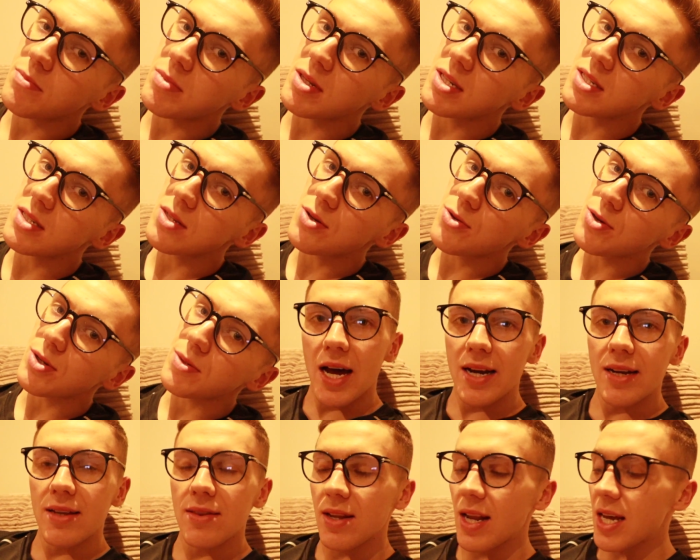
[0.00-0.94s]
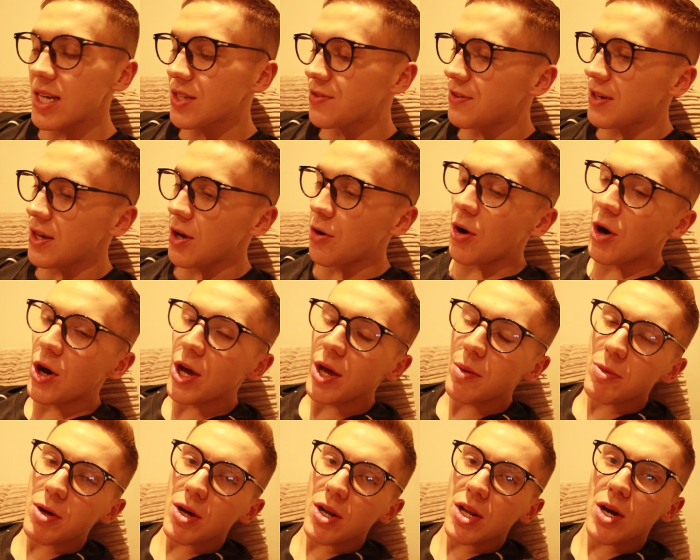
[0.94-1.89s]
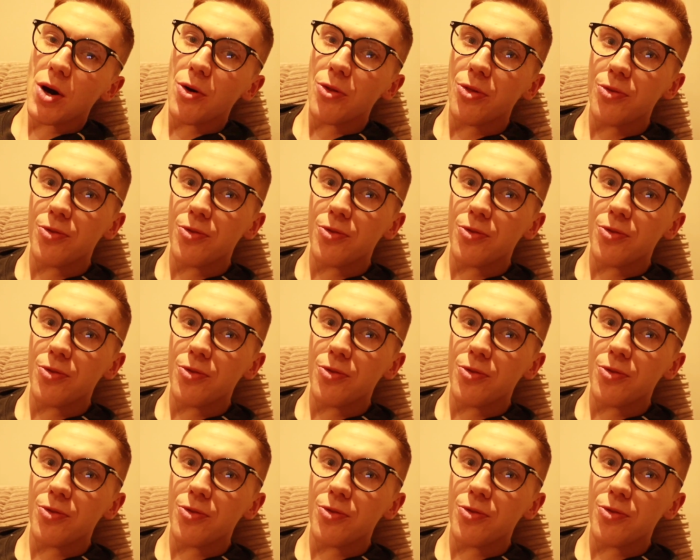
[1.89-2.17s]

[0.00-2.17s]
Please do it. And in the next video, I am going to go